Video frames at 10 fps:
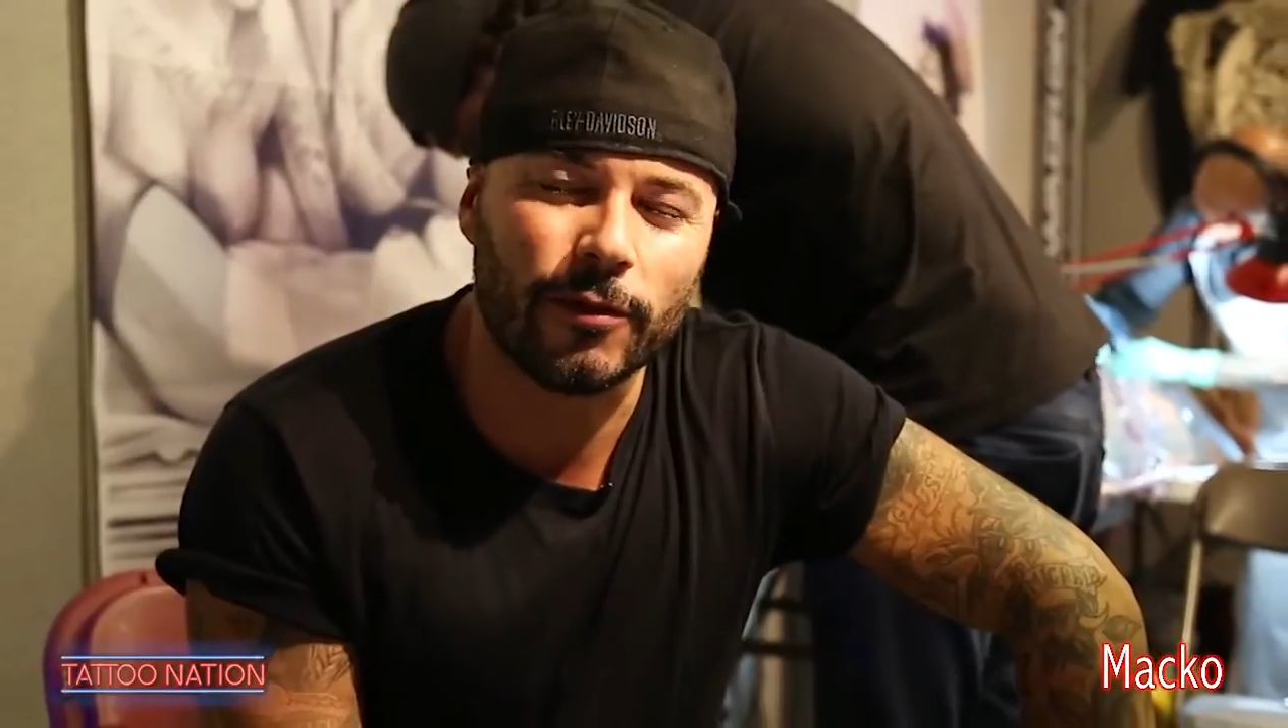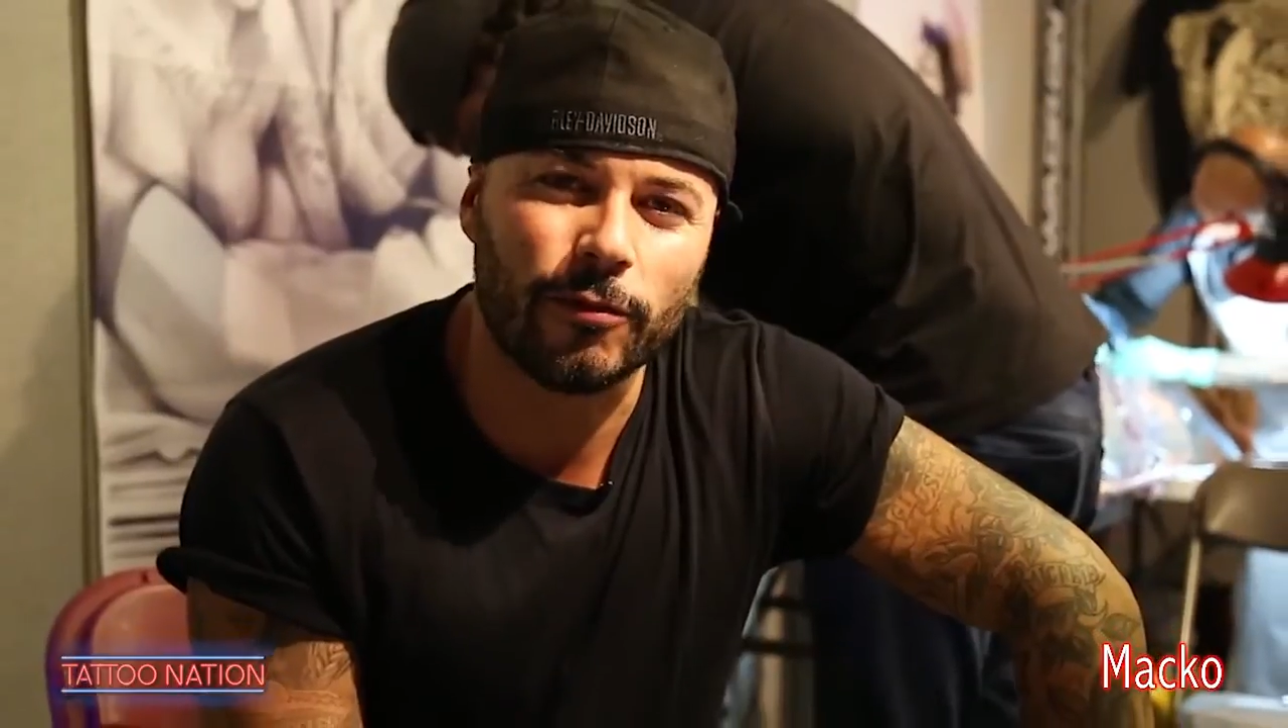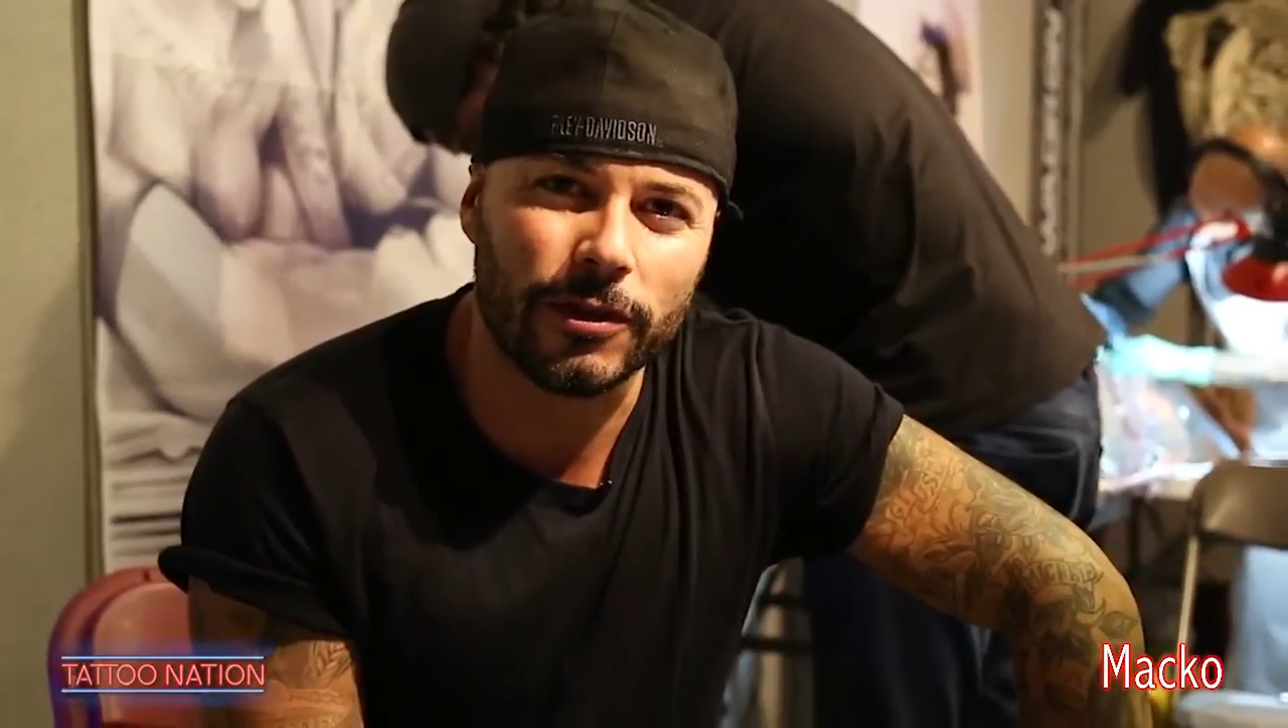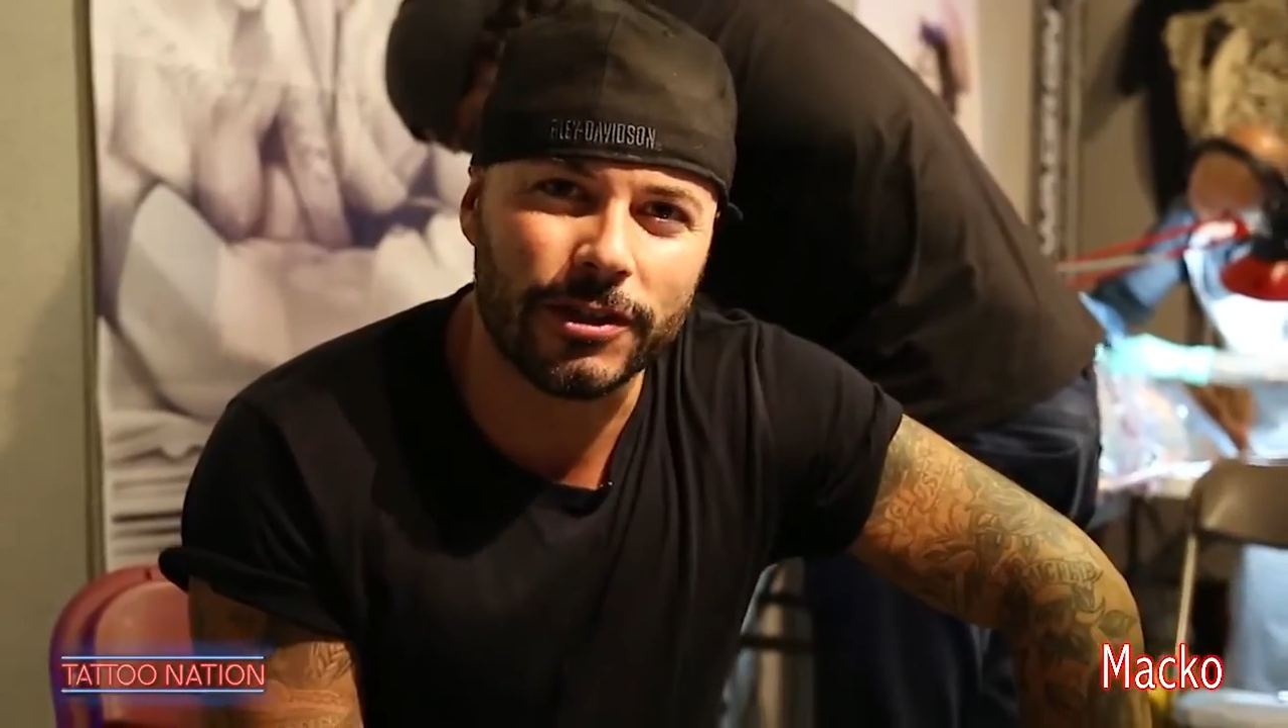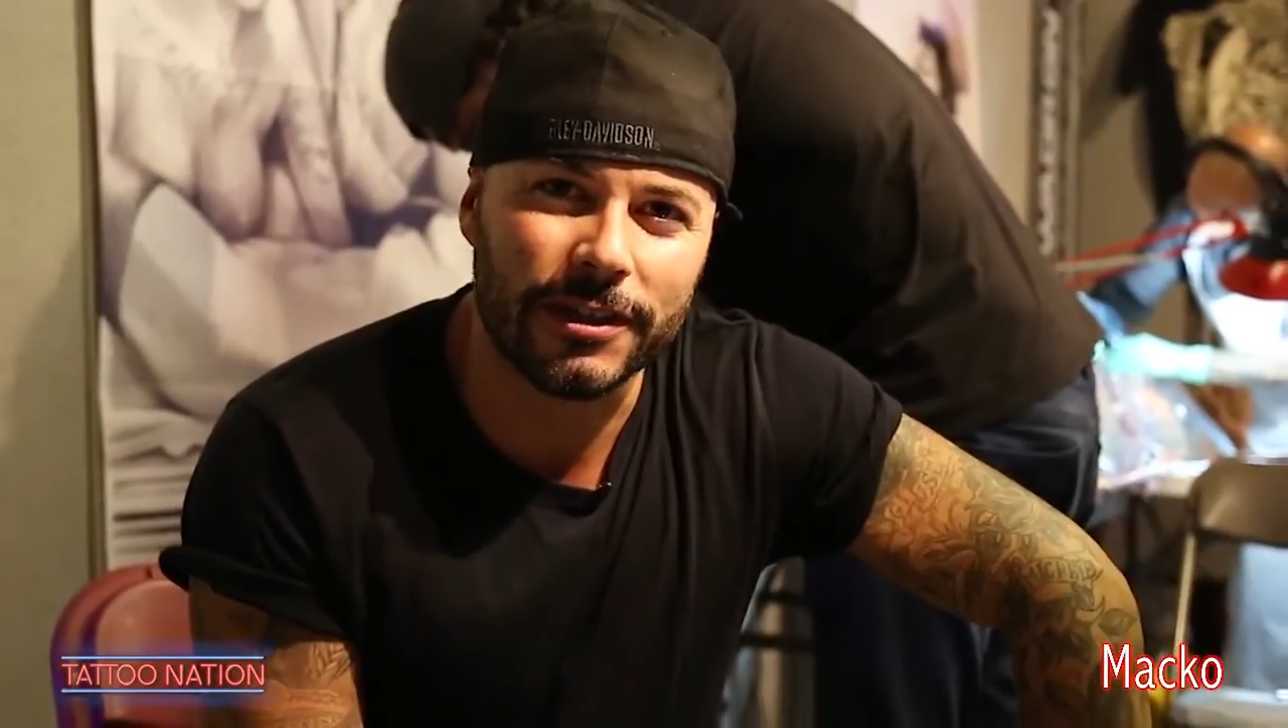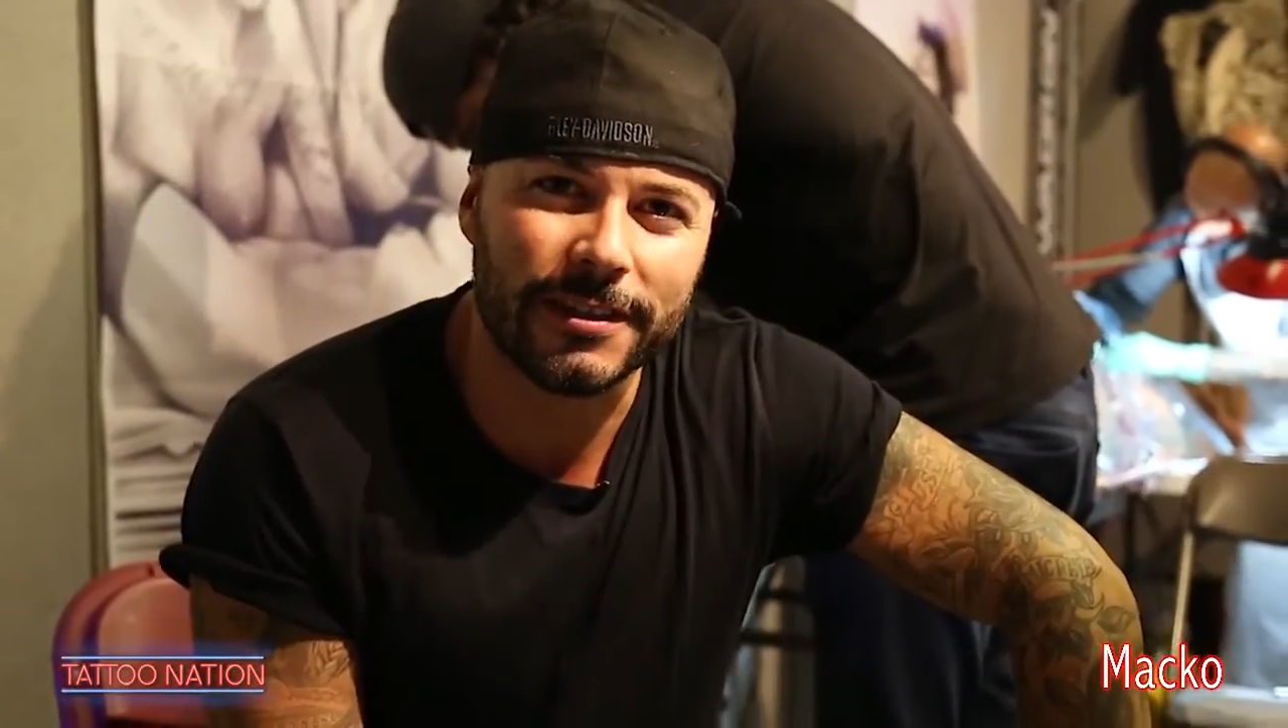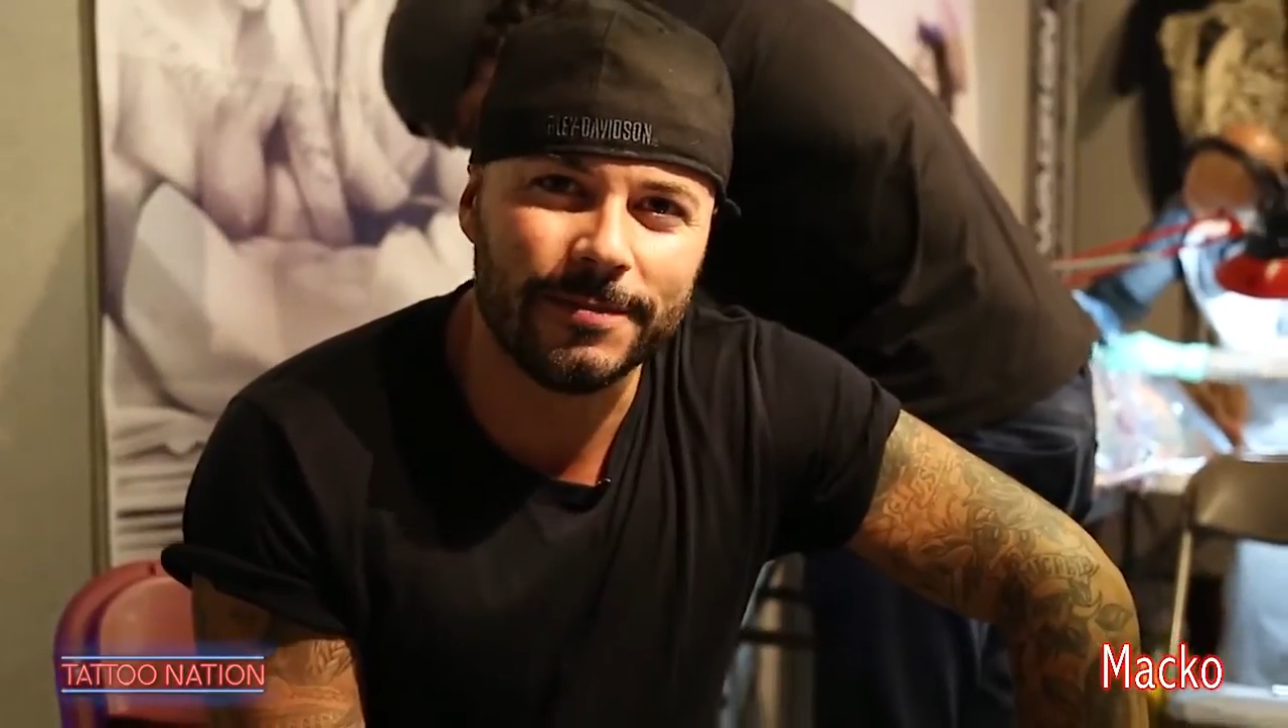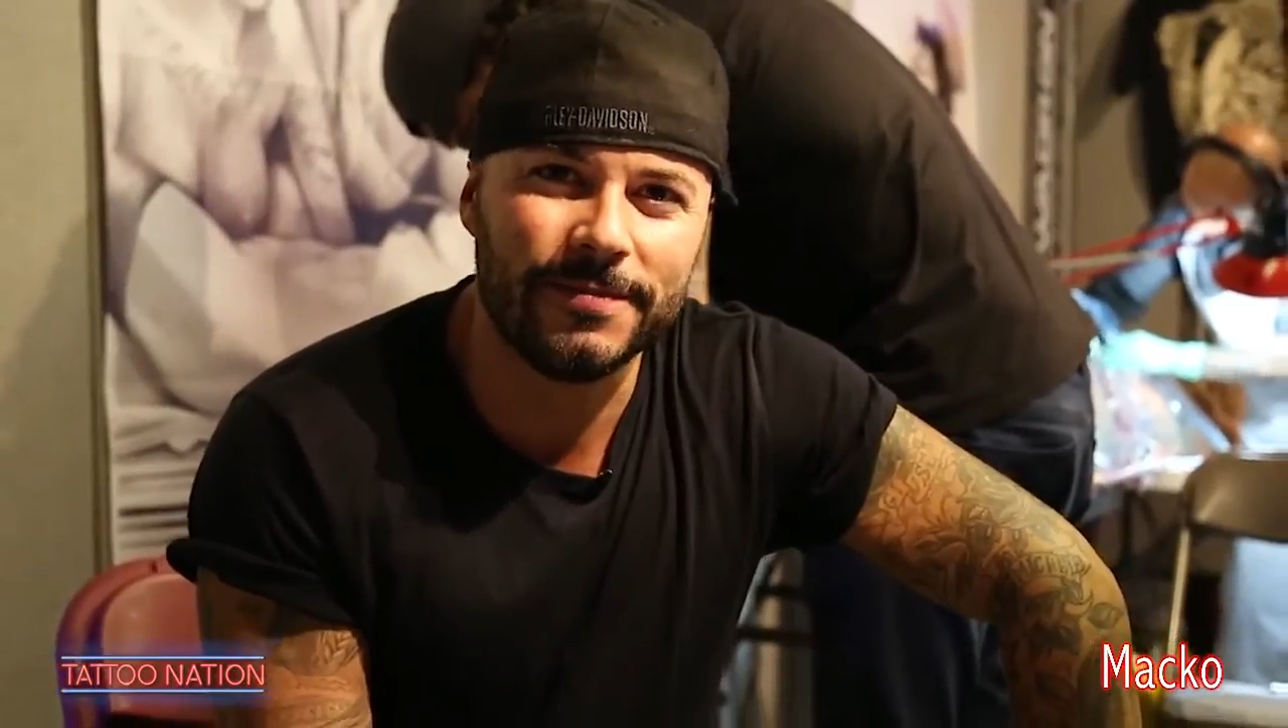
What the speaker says: for watching.